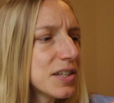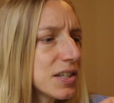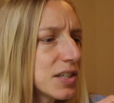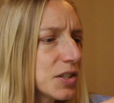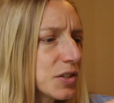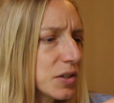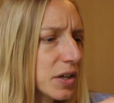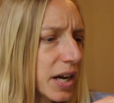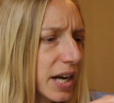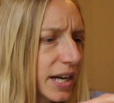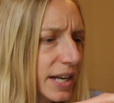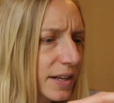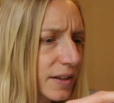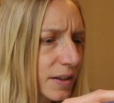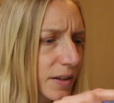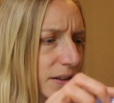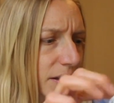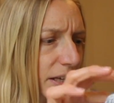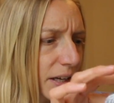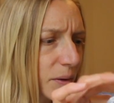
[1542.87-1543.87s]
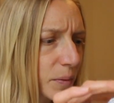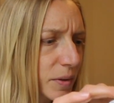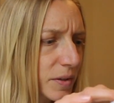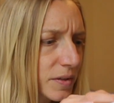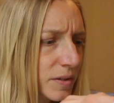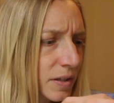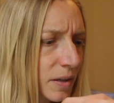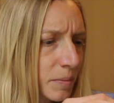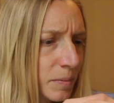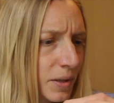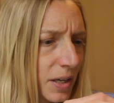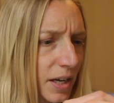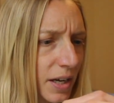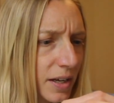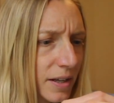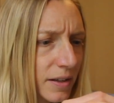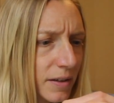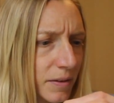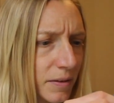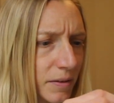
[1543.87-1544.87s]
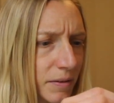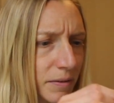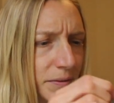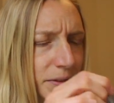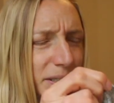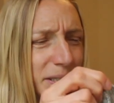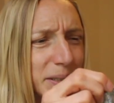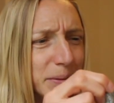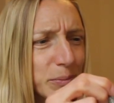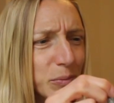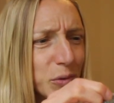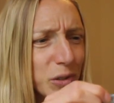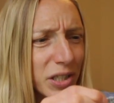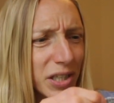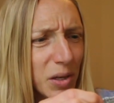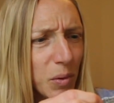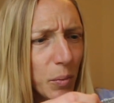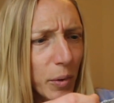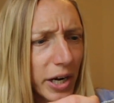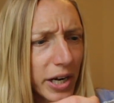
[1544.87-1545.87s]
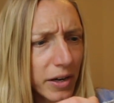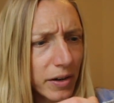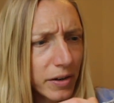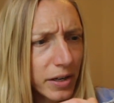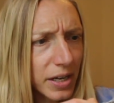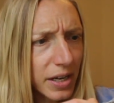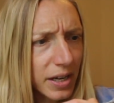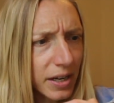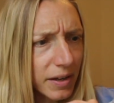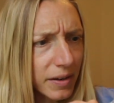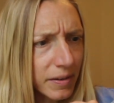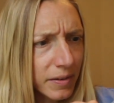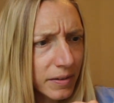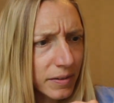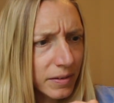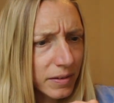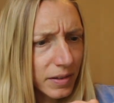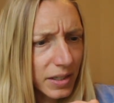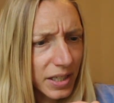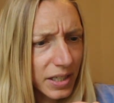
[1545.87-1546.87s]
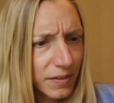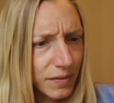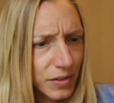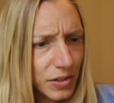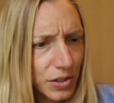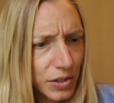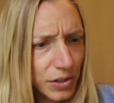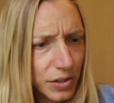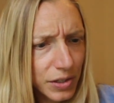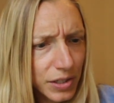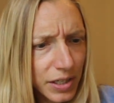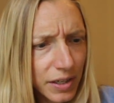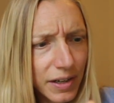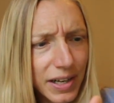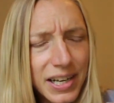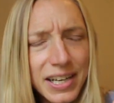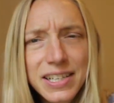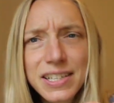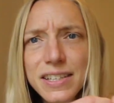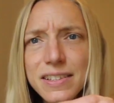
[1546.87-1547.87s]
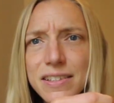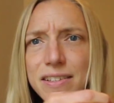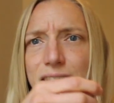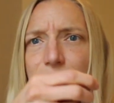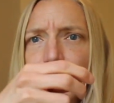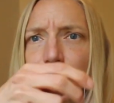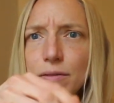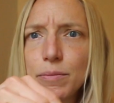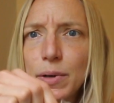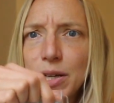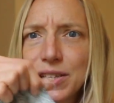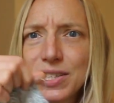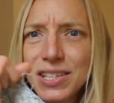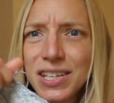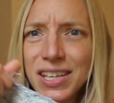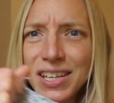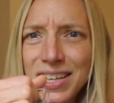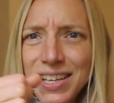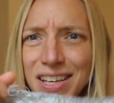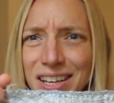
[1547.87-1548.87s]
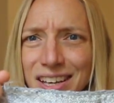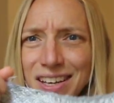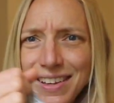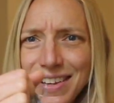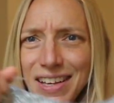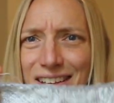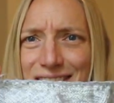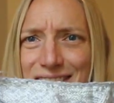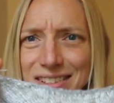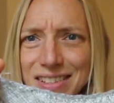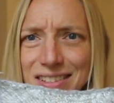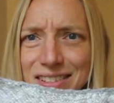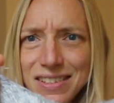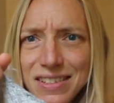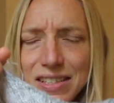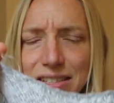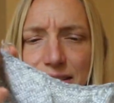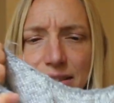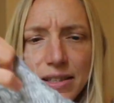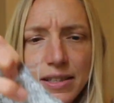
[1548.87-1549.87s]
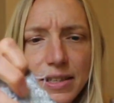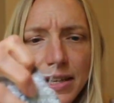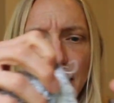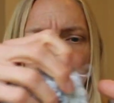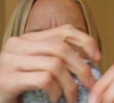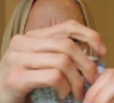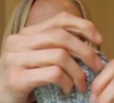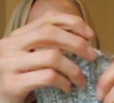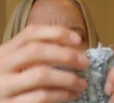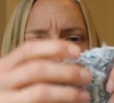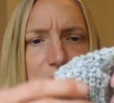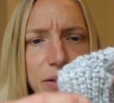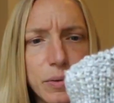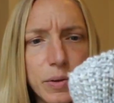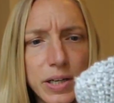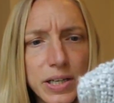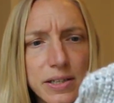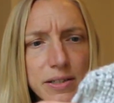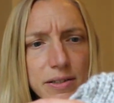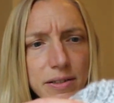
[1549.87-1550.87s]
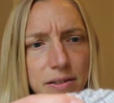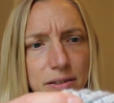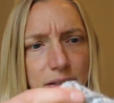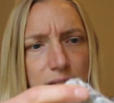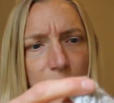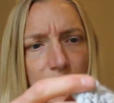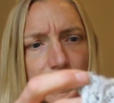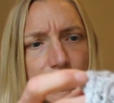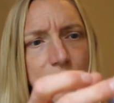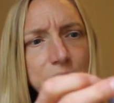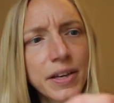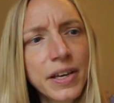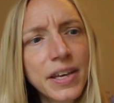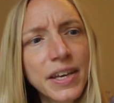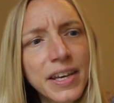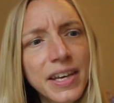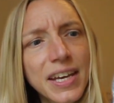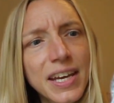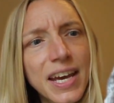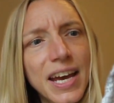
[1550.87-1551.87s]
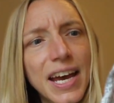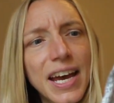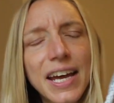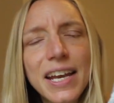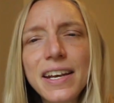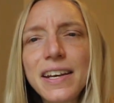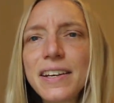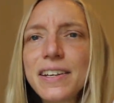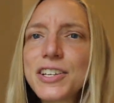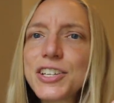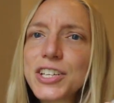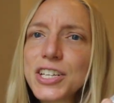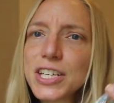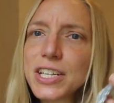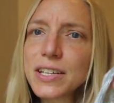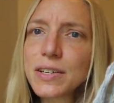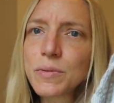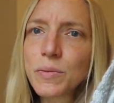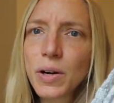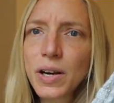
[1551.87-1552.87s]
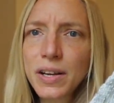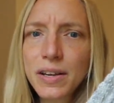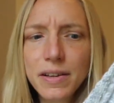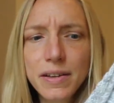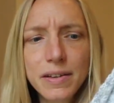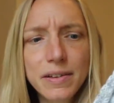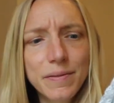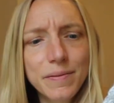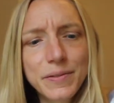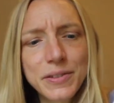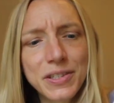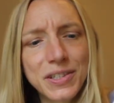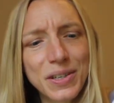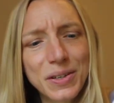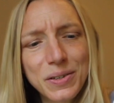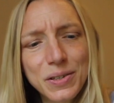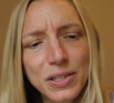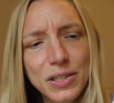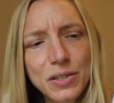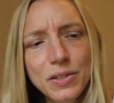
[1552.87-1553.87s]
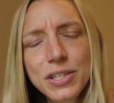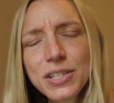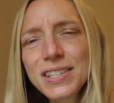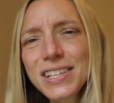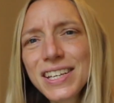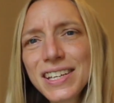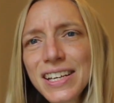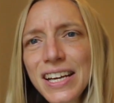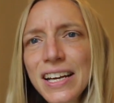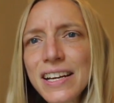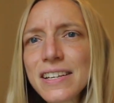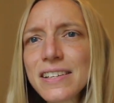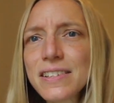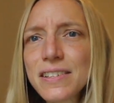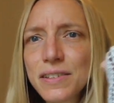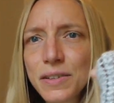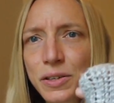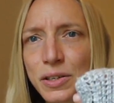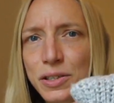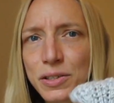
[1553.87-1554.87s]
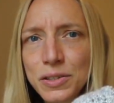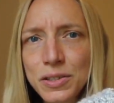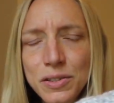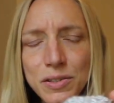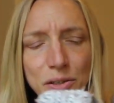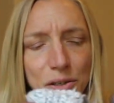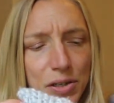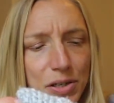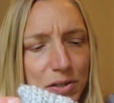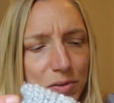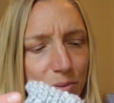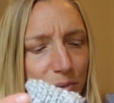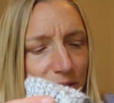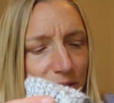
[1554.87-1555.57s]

she tried, it looked like, with some kind of um, really wiry kind of yarn here. And it doesn't give much elasticity to the neck. It's really quite tough. And she didn't want to, you know, you just get kind of discouraged